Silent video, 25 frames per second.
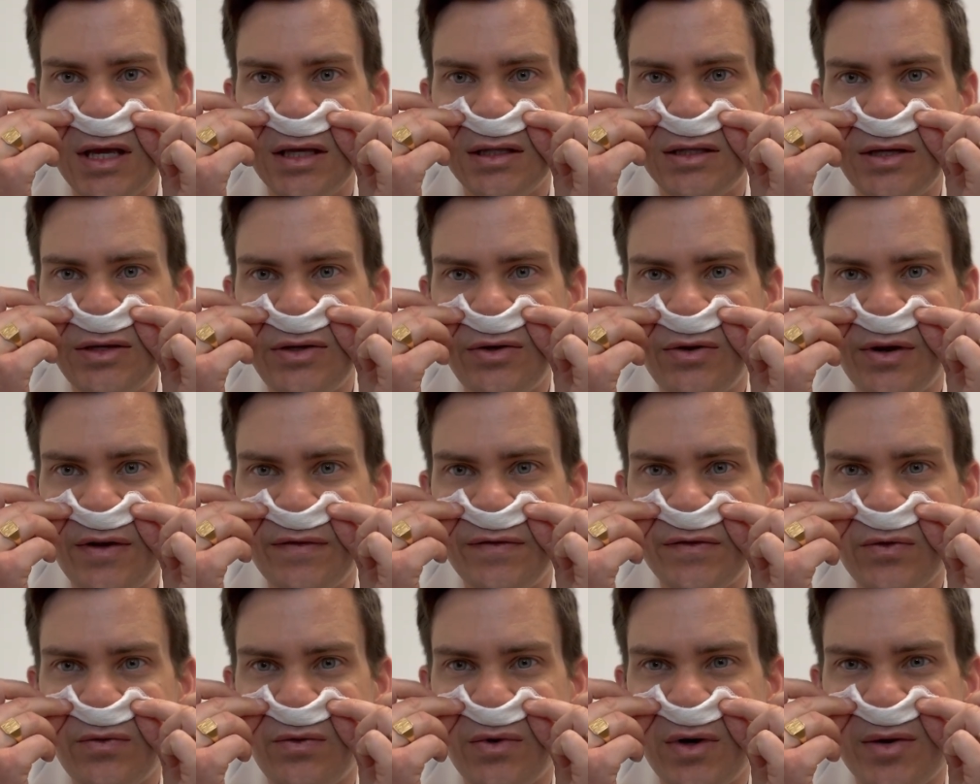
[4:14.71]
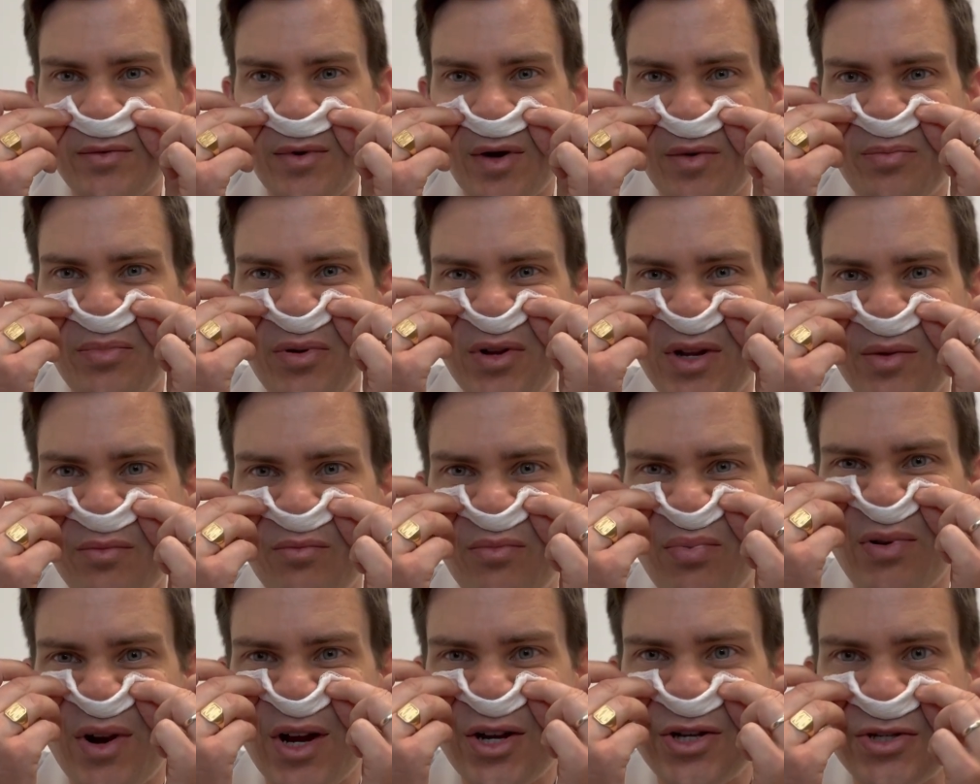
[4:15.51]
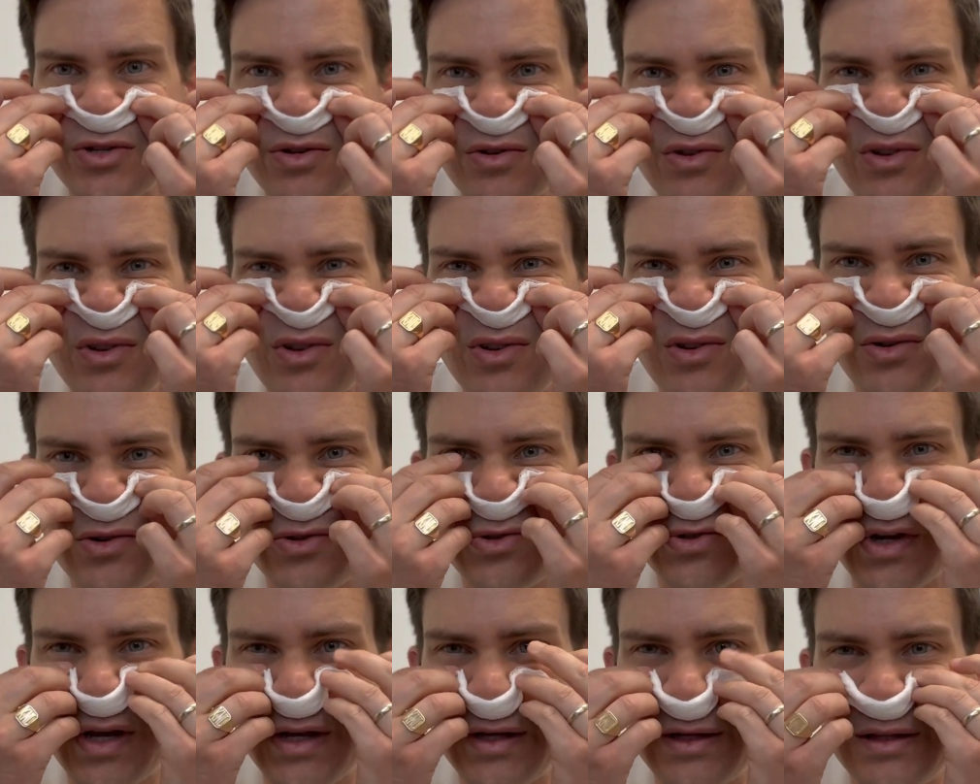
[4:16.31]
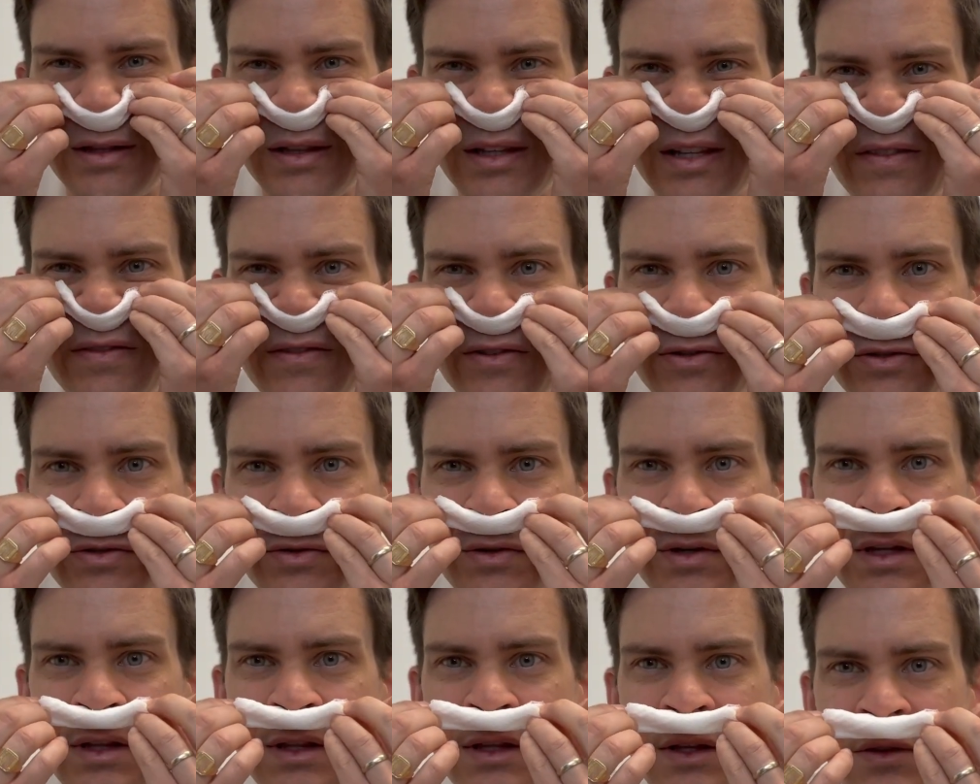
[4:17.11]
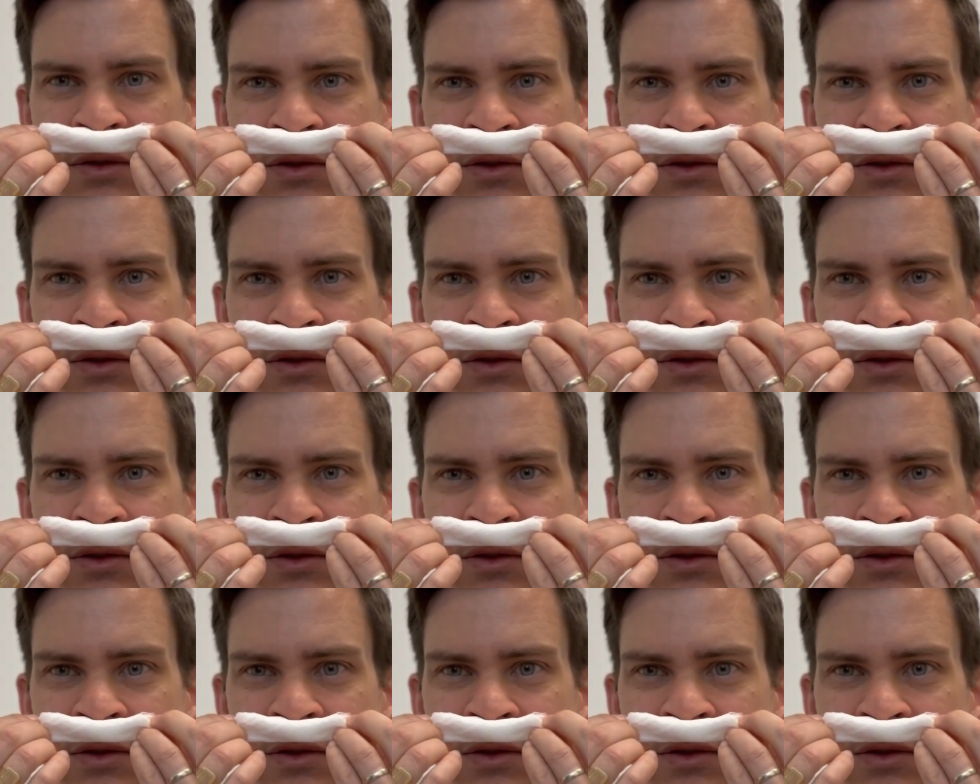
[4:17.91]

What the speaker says: Now, you don't have to worry about putting pressure or trying to lift or do anything.